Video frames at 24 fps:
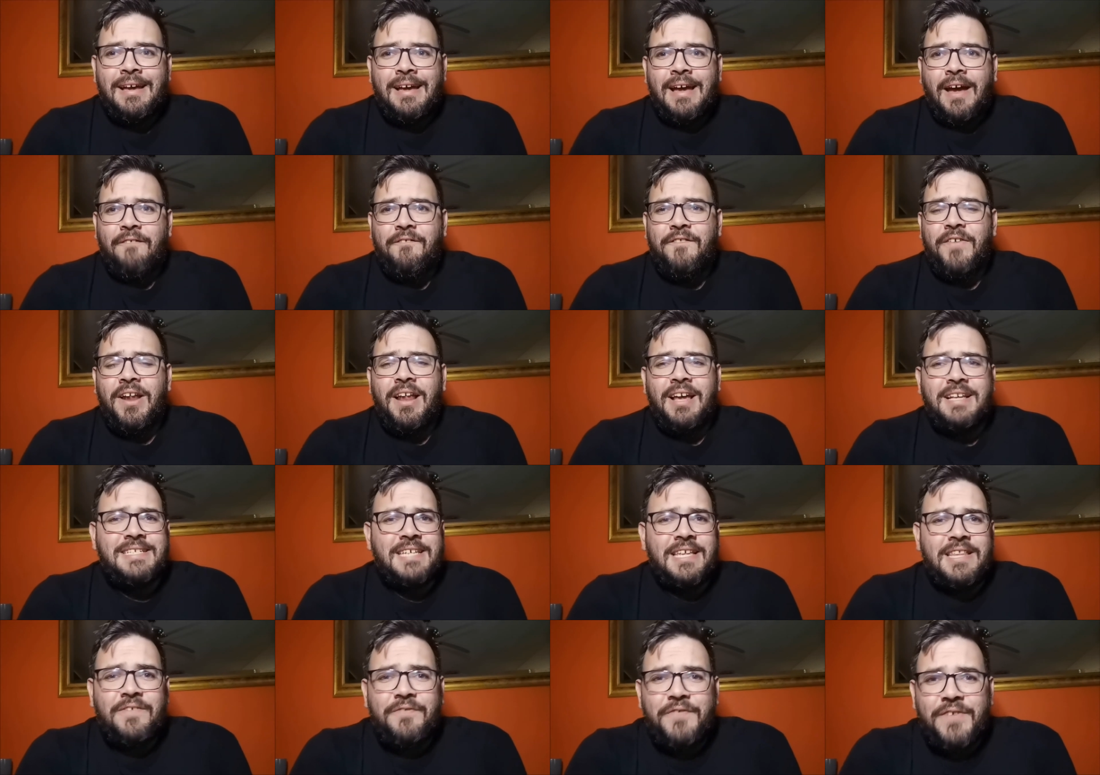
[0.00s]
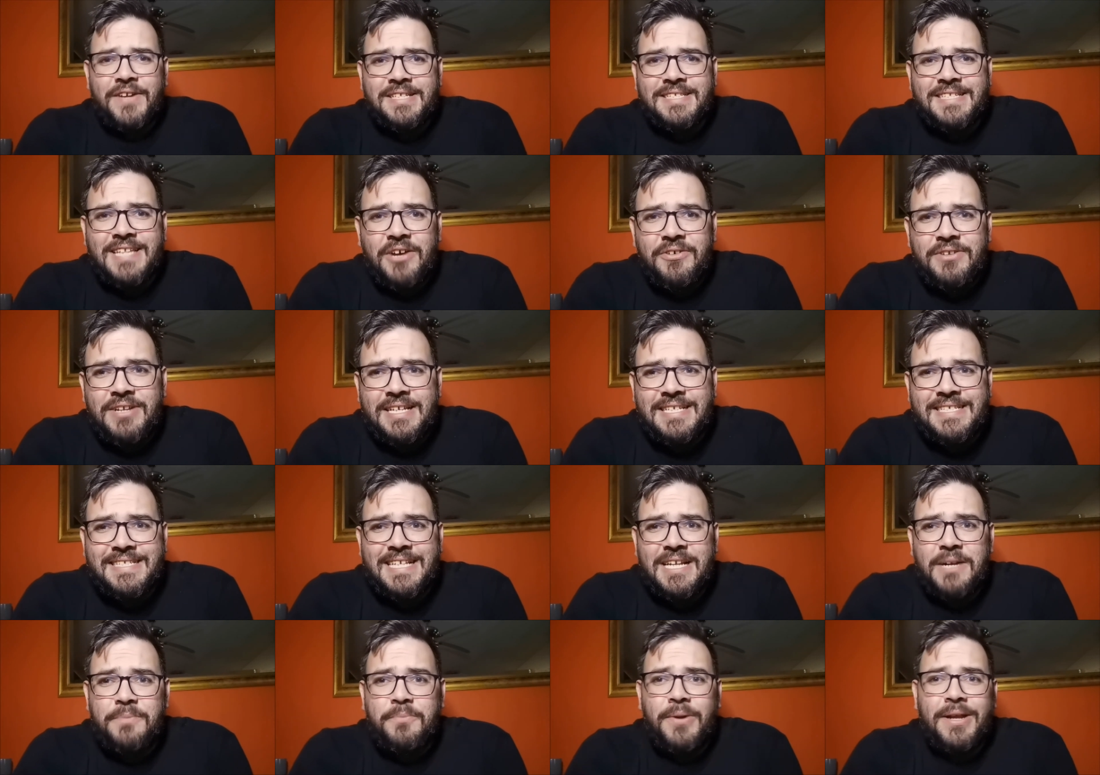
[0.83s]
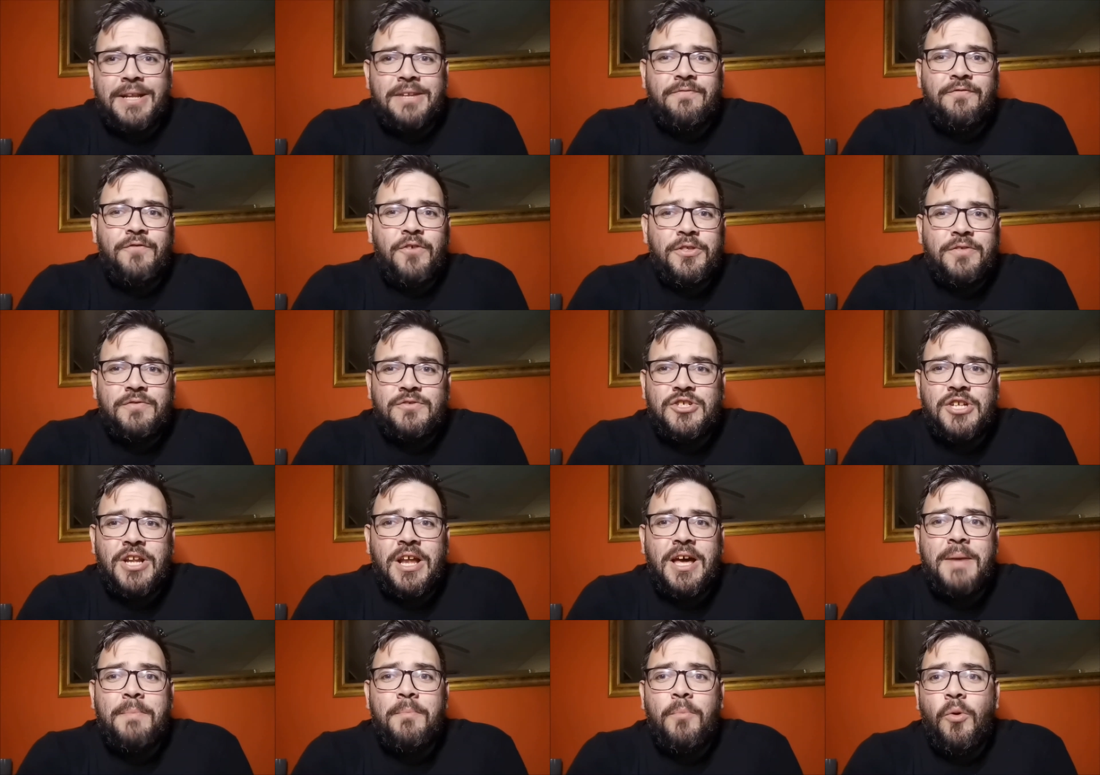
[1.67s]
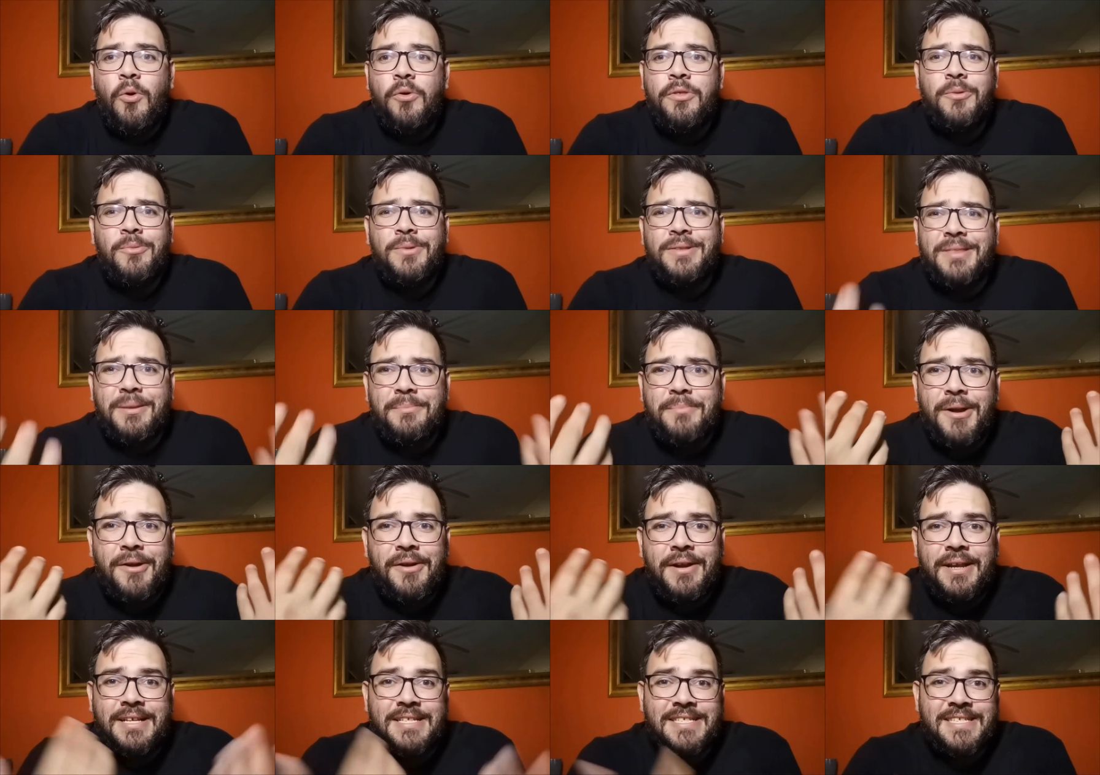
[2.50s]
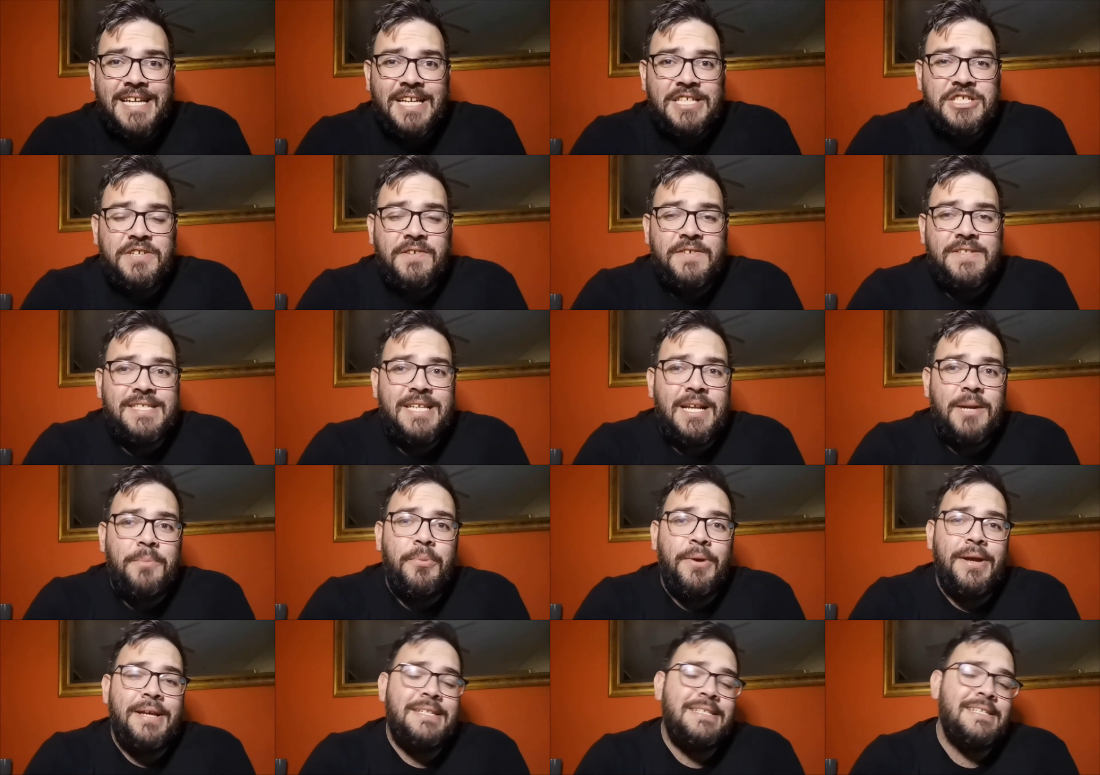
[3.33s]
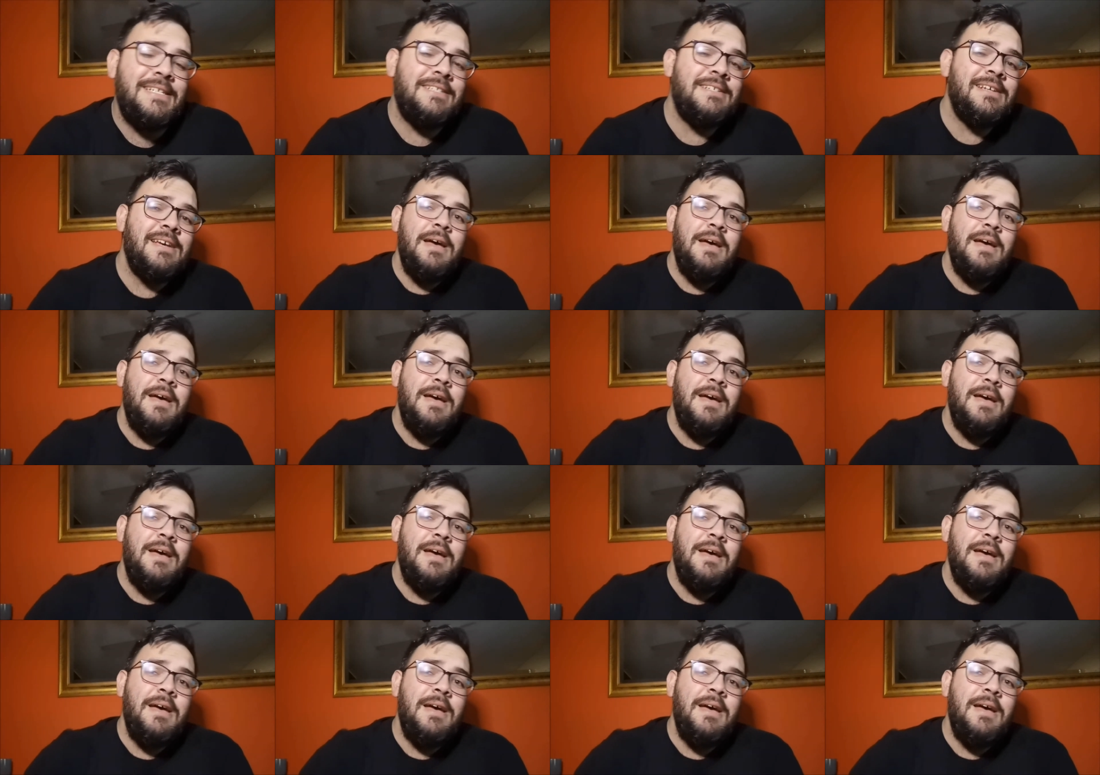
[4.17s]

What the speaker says: I feel like South Africans nowadays celebrate 4th of July more than what the Americans actually celebrated.